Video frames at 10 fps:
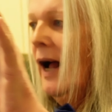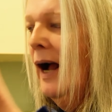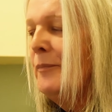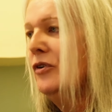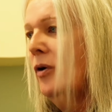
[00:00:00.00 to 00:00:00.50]

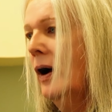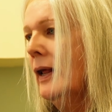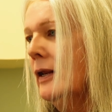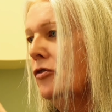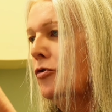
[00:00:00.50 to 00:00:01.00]
I'm
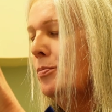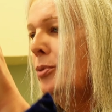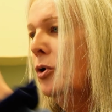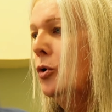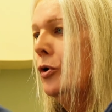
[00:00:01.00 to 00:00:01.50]
trying to
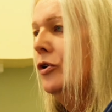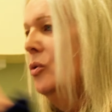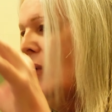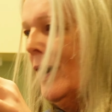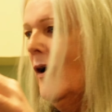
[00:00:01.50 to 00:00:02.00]
pull
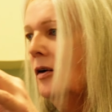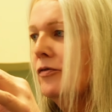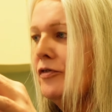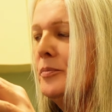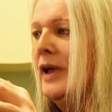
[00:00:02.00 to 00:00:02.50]
you out
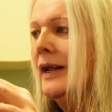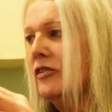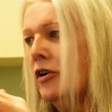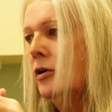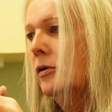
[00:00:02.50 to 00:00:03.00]
from that
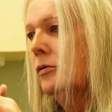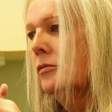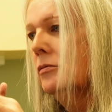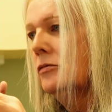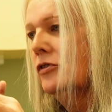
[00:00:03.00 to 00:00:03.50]
tone.
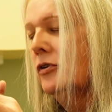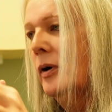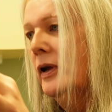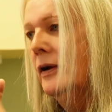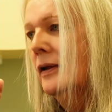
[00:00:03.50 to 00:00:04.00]
Mm-hmm. So
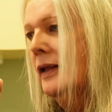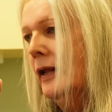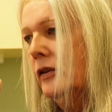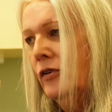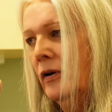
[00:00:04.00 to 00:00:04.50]
I hear
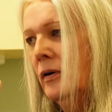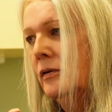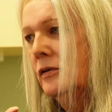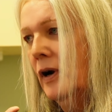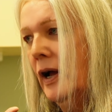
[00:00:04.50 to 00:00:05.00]
that
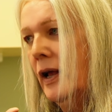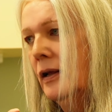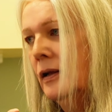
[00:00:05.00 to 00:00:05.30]
tone, right?